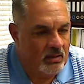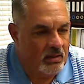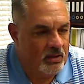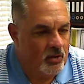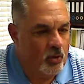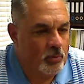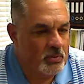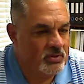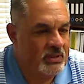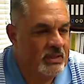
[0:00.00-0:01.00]
an
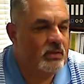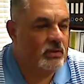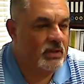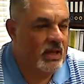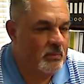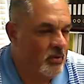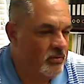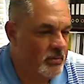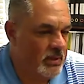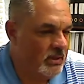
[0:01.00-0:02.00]
enormous guilt came
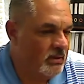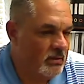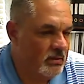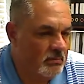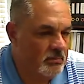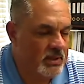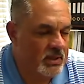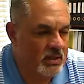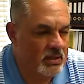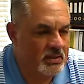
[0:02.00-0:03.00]
over me
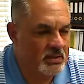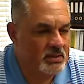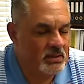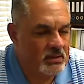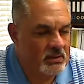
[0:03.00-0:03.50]
because